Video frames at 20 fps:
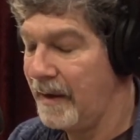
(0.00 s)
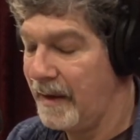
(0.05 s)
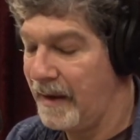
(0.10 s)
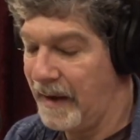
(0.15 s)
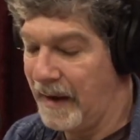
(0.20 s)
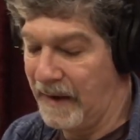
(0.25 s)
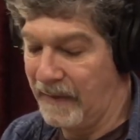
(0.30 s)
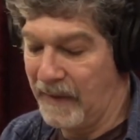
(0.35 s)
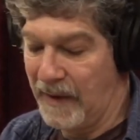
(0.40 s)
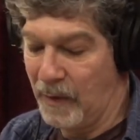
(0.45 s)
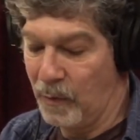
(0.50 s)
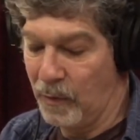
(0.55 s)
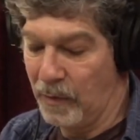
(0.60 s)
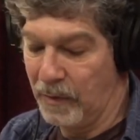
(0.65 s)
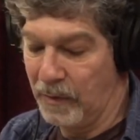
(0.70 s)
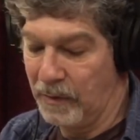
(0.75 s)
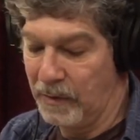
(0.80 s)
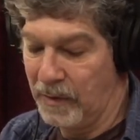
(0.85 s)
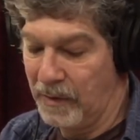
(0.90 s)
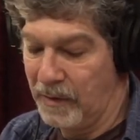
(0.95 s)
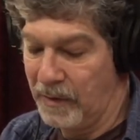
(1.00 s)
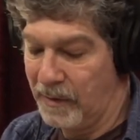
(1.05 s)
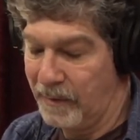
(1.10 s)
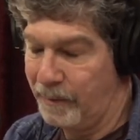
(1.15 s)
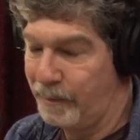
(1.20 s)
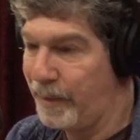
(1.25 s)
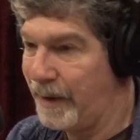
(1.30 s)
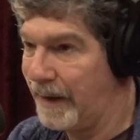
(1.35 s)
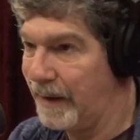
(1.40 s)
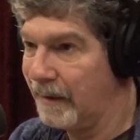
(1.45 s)
And they will
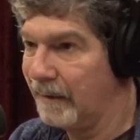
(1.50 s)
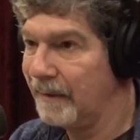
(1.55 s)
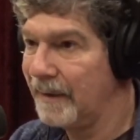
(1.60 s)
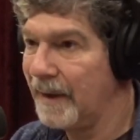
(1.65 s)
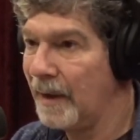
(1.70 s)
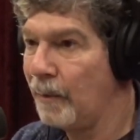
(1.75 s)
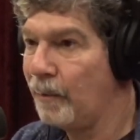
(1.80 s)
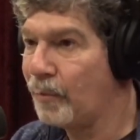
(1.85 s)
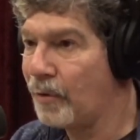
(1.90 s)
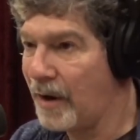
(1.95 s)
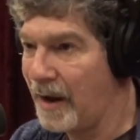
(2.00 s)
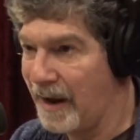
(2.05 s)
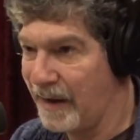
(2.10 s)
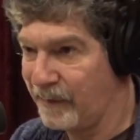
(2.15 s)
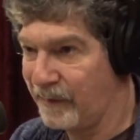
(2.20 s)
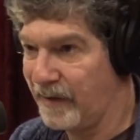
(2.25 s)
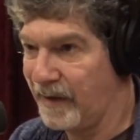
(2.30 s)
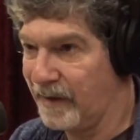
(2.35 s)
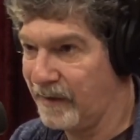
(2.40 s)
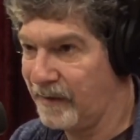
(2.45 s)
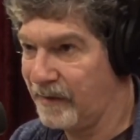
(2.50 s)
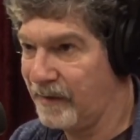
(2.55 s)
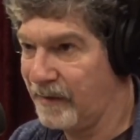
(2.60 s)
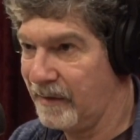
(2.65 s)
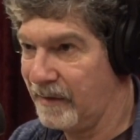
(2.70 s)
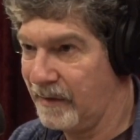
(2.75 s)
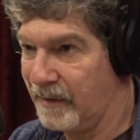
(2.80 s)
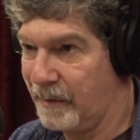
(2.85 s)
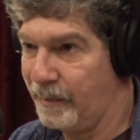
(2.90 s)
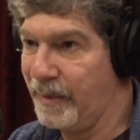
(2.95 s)
parallel process
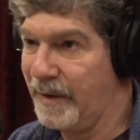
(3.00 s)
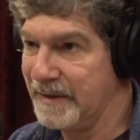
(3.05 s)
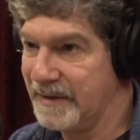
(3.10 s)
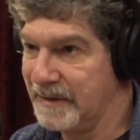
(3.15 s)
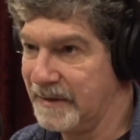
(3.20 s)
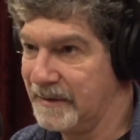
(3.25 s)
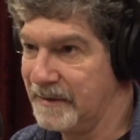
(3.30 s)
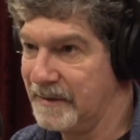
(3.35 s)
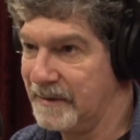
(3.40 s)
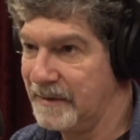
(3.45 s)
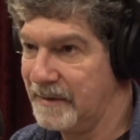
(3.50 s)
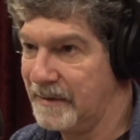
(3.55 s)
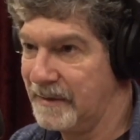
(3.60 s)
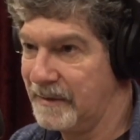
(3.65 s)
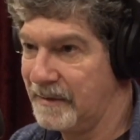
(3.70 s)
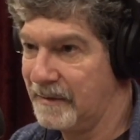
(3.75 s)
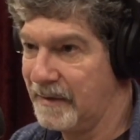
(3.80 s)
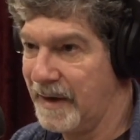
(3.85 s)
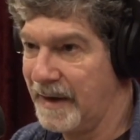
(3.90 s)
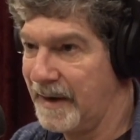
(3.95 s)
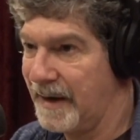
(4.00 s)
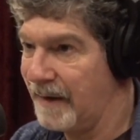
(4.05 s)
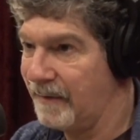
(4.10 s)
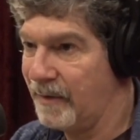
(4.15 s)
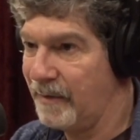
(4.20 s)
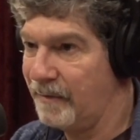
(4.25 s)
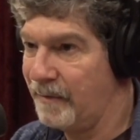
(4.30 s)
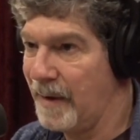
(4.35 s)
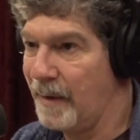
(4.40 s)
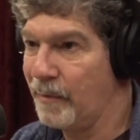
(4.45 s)
the puzzle, right?
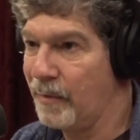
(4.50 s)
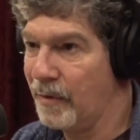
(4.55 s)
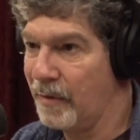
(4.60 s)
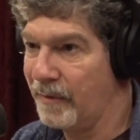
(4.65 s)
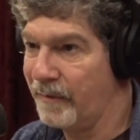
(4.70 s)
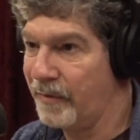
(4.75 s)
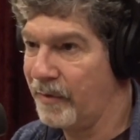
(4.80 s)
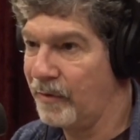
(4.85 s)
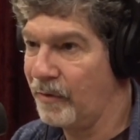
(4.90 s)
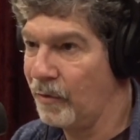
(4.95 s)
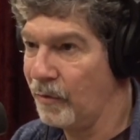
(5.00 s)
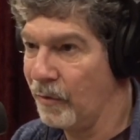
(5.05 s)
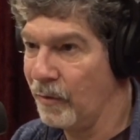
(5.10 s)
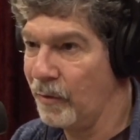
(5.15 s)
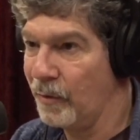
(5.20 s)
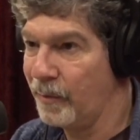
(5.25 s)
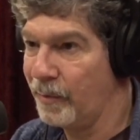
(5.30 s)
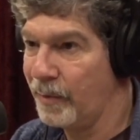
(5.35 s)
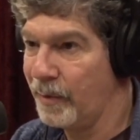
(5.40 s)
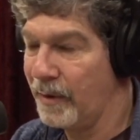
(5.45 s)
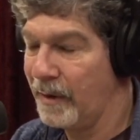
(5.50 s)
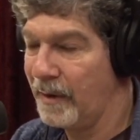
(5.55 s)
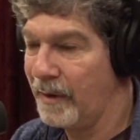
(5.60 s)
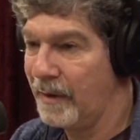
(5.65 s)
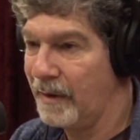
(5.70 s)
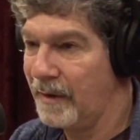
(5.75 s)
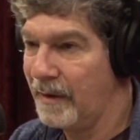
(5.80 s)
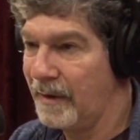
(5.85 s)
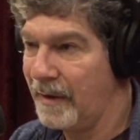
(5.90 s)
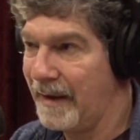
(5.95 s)
Every member of the group
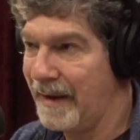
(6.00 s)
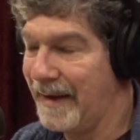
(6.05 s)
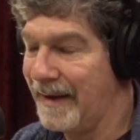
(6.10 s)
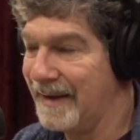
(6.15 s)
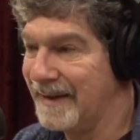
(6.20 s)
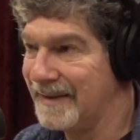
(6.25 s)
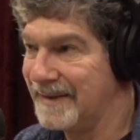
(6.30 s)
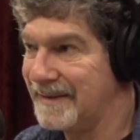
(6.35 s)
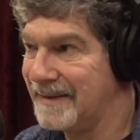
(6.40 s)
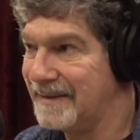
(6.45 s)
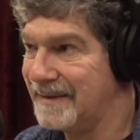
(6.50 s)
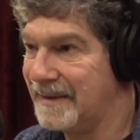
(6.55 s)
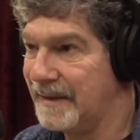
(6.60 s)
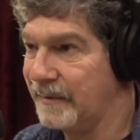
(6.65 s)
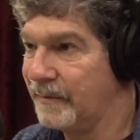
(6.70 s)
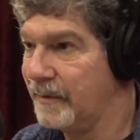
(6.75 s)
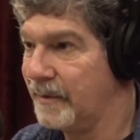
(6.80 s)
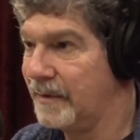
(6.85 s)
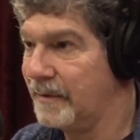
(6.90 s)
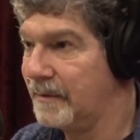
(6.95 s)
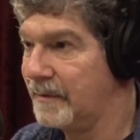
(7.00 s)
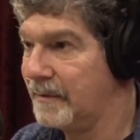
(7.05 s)
has different